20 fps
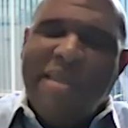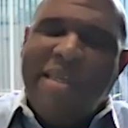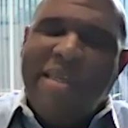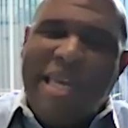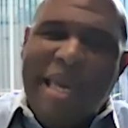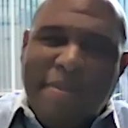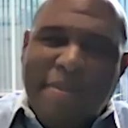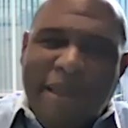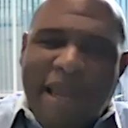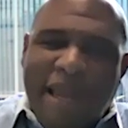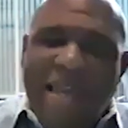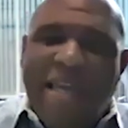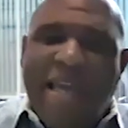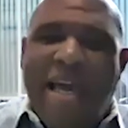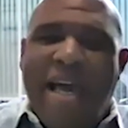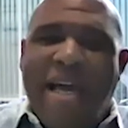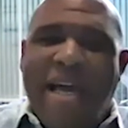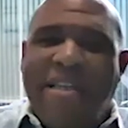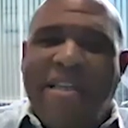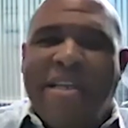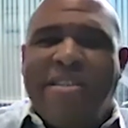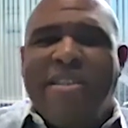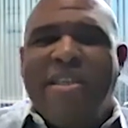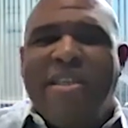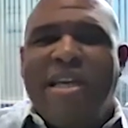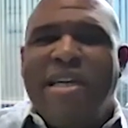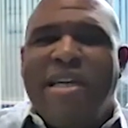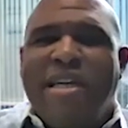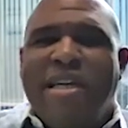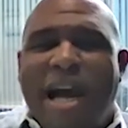keep that in context
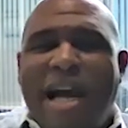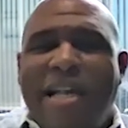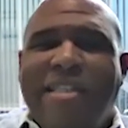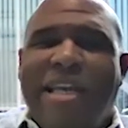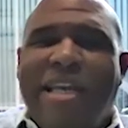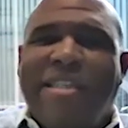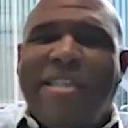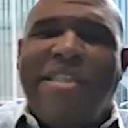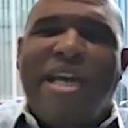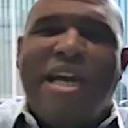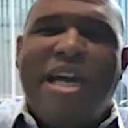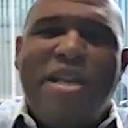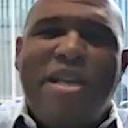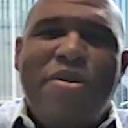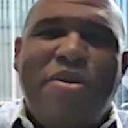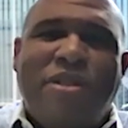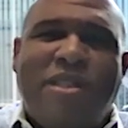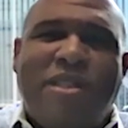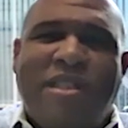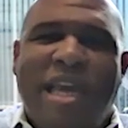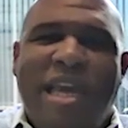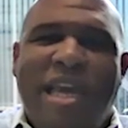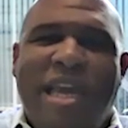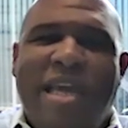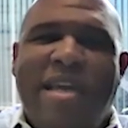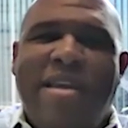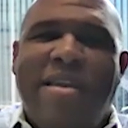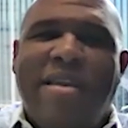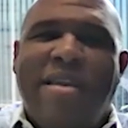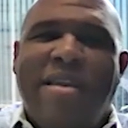and uh, context and
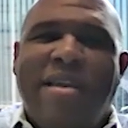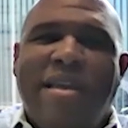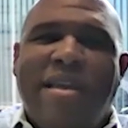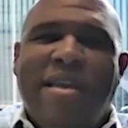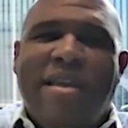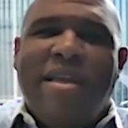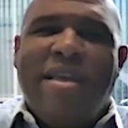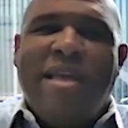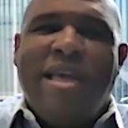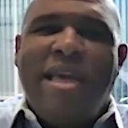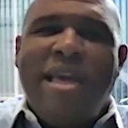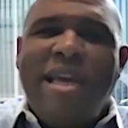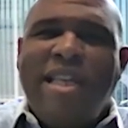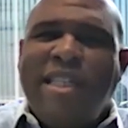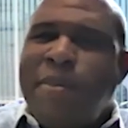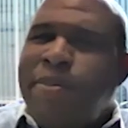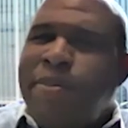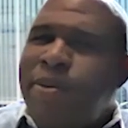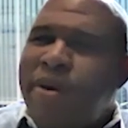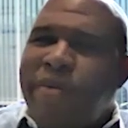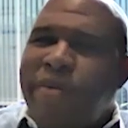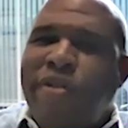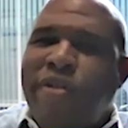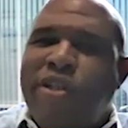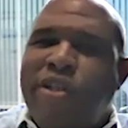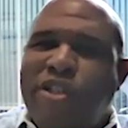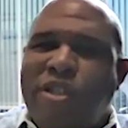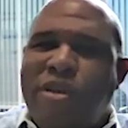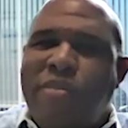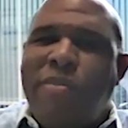understand it's a
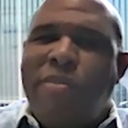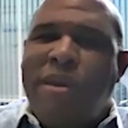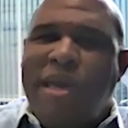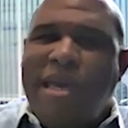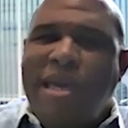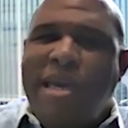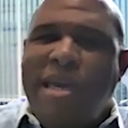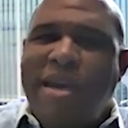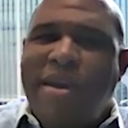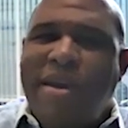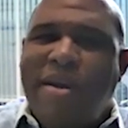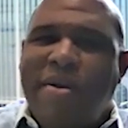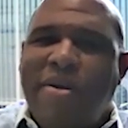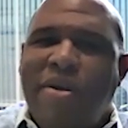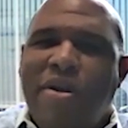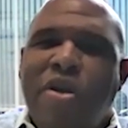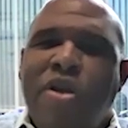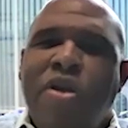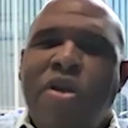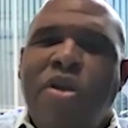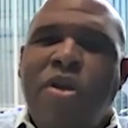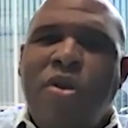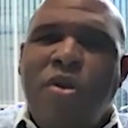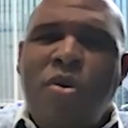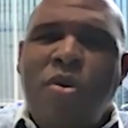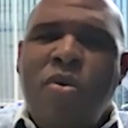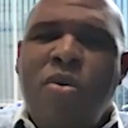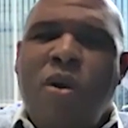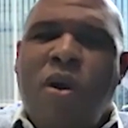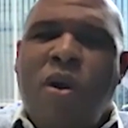privilege to be here.
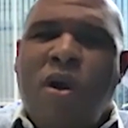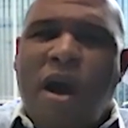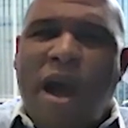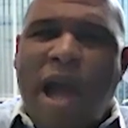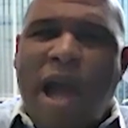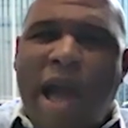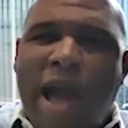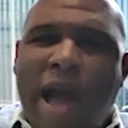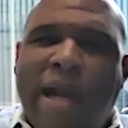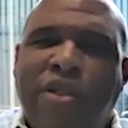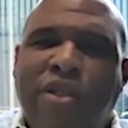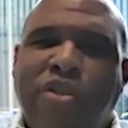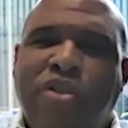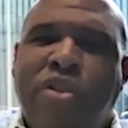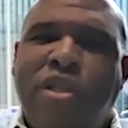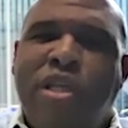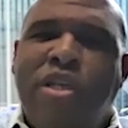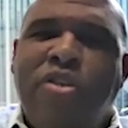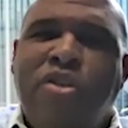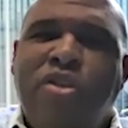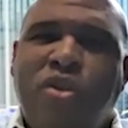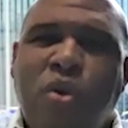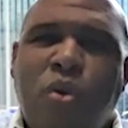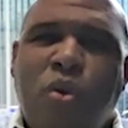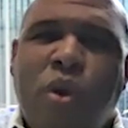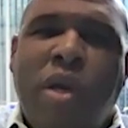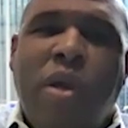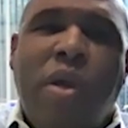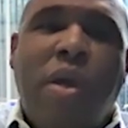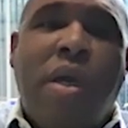You are actually
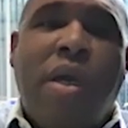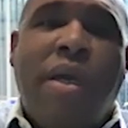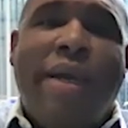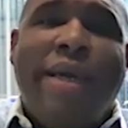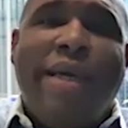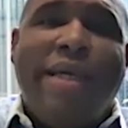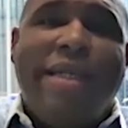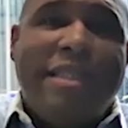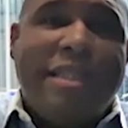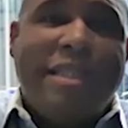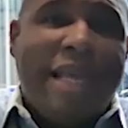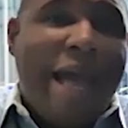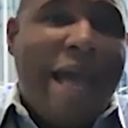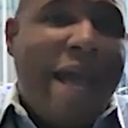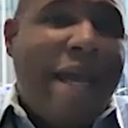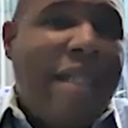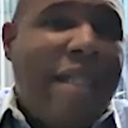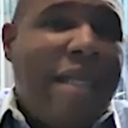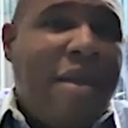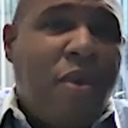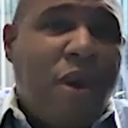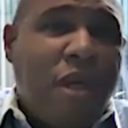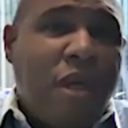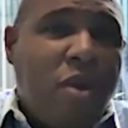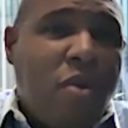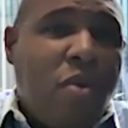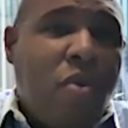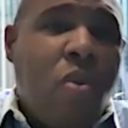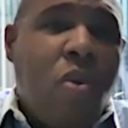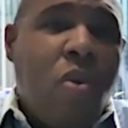doing exactly
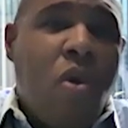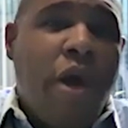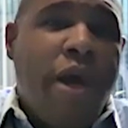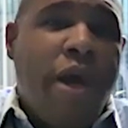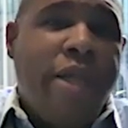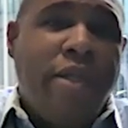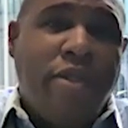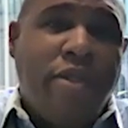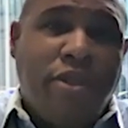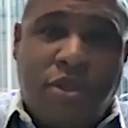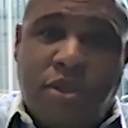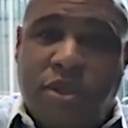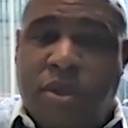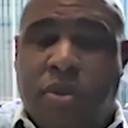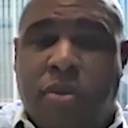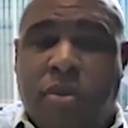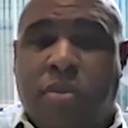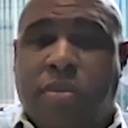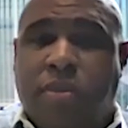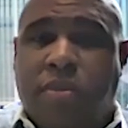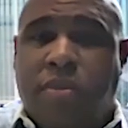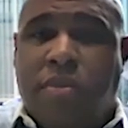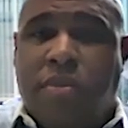what you want to do.